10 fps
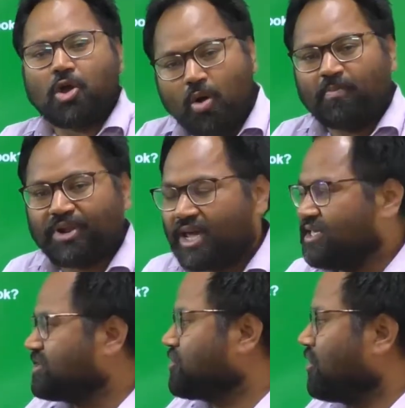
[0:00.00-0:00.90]

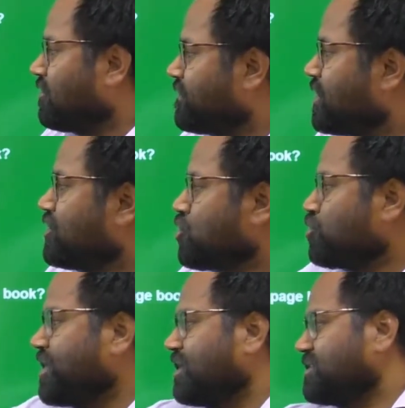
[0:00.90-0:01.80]
comprised of
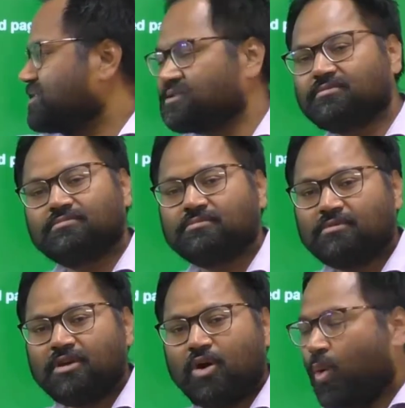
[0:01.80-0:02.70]
2 things.
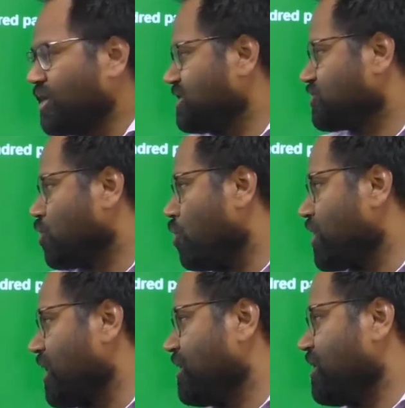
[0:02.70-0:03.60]
One is core
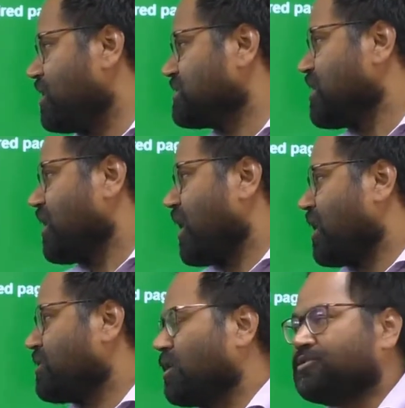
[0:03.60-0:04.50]
ideas
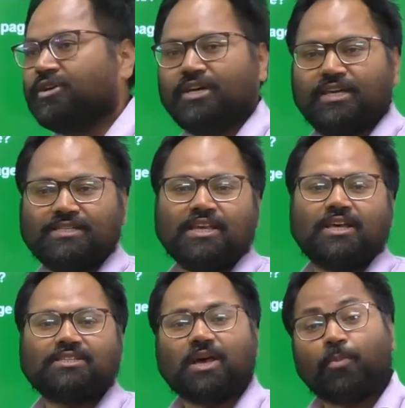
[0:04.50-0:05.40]
and other is
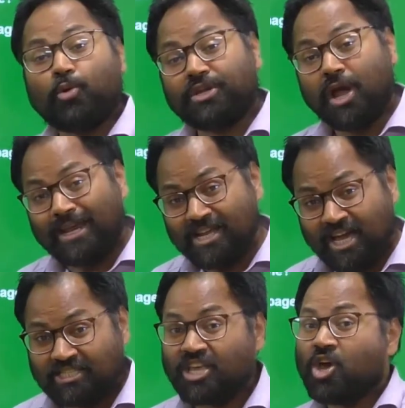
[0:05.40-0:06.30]
supporting
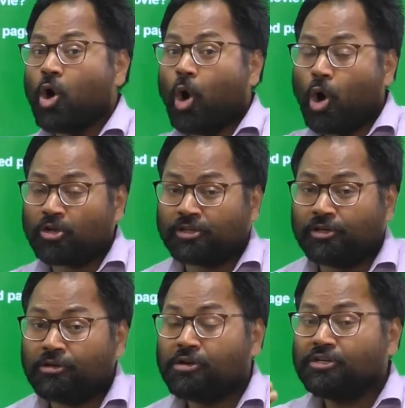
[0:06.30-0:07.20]
ideas.
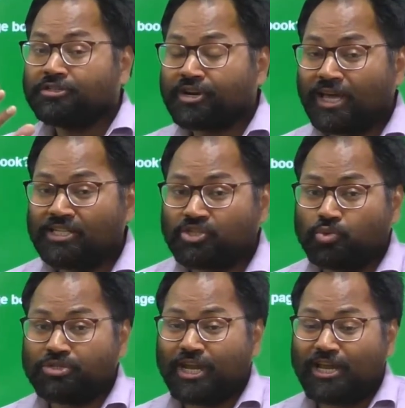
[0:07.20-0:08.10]
Author tries
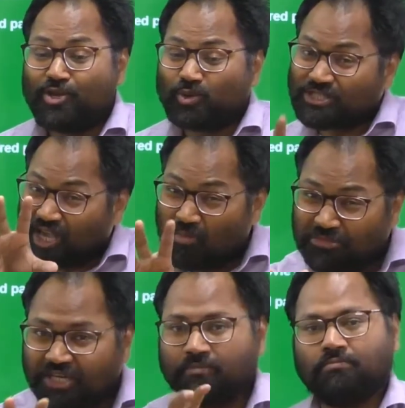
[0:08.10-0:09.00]
to tell you
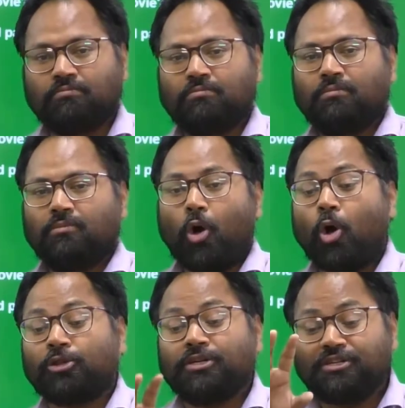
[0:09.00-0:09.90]
something.
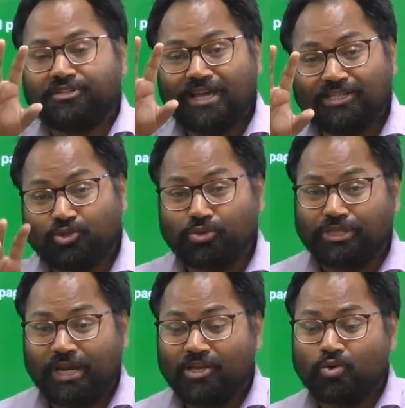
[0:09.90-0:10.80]
Author tries to
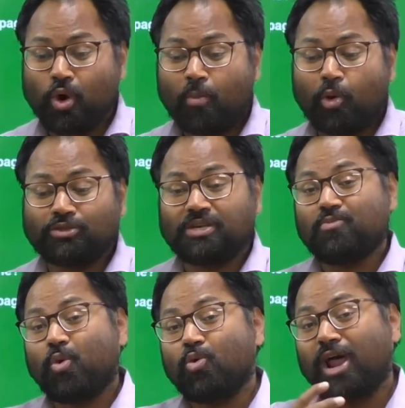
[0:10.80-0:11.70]
tell you about some
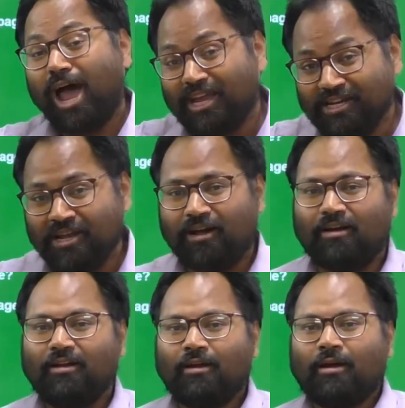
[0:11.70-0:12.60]
core idea,
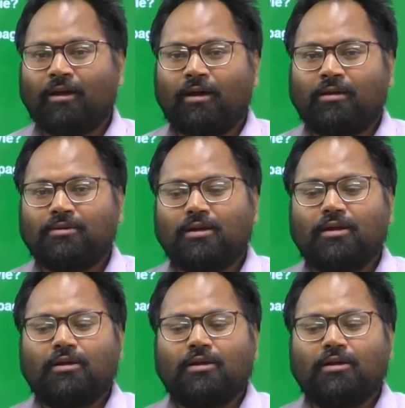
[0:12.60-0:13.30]
and